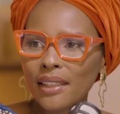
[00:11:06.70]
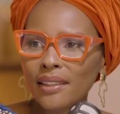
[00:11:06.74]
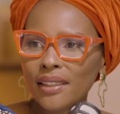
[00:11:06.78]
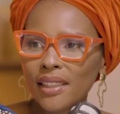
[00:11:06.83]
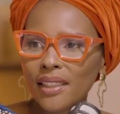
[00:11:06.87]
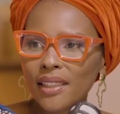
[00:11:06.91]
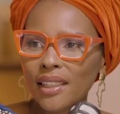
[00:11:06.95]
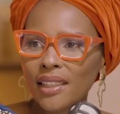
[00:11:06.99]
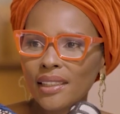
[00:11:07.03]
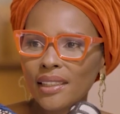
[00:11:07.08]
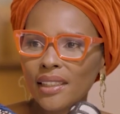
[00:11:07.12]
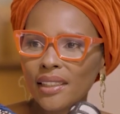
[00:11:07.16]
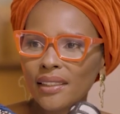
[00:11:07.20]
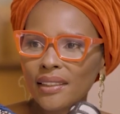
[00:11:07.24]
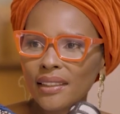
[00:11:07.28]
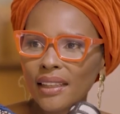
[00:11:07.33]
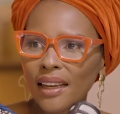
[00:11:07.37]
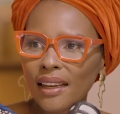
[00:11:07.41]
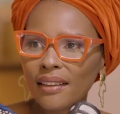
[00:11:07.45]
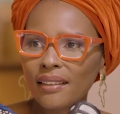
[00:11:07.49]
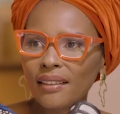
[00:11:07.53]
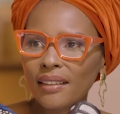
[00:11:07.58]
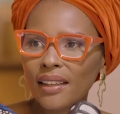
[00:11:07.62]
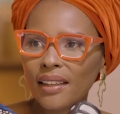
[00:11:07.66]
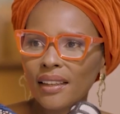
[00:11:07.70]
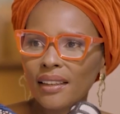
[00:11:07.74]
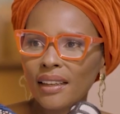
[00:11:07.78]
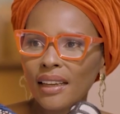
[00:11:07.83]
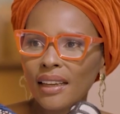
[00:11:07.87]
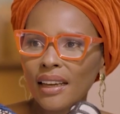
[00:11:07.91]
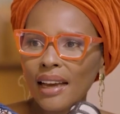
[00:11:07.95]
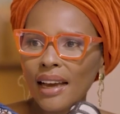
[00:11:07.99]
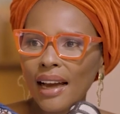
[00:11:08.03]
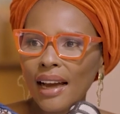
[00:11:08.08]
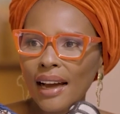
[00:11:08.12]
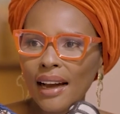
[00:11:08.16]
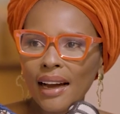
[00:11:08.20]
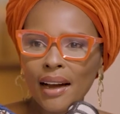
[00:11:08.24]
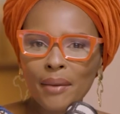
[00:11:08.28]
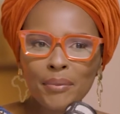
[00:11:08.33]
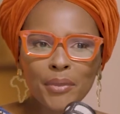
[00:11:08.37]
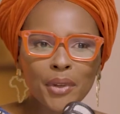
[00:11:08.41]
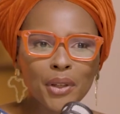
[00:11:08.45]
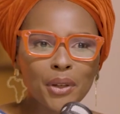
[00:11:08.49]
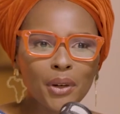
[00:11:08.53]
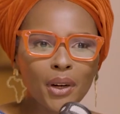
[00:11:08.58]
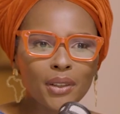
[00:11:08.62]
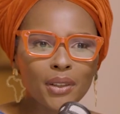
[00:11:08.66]
are sitting discussing,
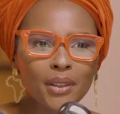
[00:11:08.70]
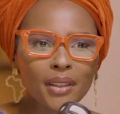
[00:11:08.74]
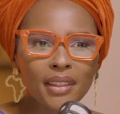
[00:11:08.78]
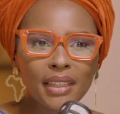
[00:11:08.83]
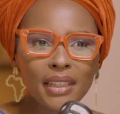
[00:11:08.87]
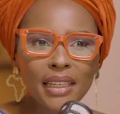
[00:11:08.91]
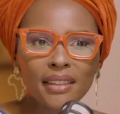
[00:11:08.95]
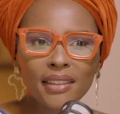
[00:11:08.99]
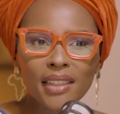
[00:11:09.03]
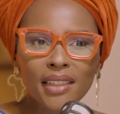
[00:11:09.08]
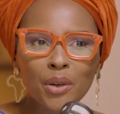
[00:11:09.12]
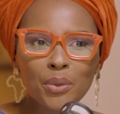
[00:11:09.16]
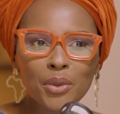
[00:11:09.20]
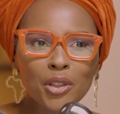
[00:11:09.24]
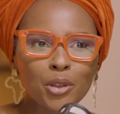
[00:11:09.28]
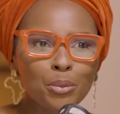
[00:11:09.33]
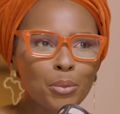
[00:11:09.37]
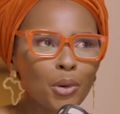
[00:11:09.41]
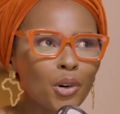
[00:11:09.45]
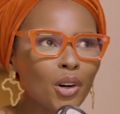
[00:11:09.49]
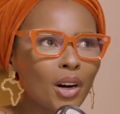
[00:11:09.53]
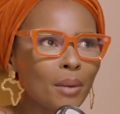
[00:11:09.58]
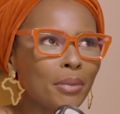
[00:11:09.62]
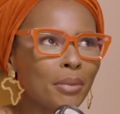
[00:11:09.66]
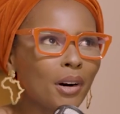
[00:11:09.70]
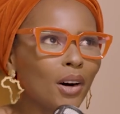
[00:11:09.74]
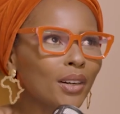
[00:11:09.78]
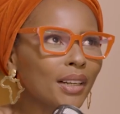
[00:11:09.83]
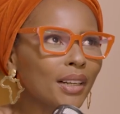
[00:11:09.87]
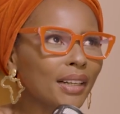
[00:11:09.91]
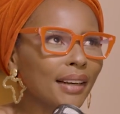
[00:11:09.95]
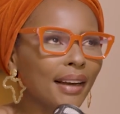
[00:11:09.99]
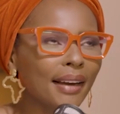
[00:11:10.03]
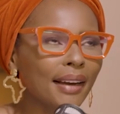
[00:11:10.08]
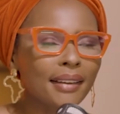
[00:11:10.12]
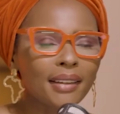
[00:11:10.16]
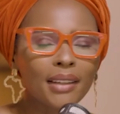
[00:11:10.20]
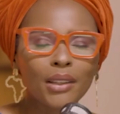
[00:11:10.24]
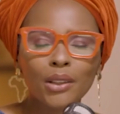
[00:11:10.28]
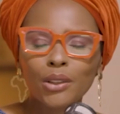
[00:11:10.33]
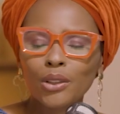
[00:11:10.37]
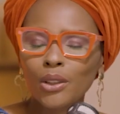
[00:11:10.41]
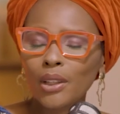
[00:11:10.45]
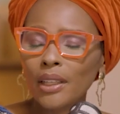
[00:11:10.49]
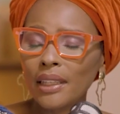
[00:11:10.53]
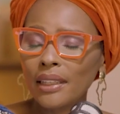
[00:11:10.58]
things that we spoke about like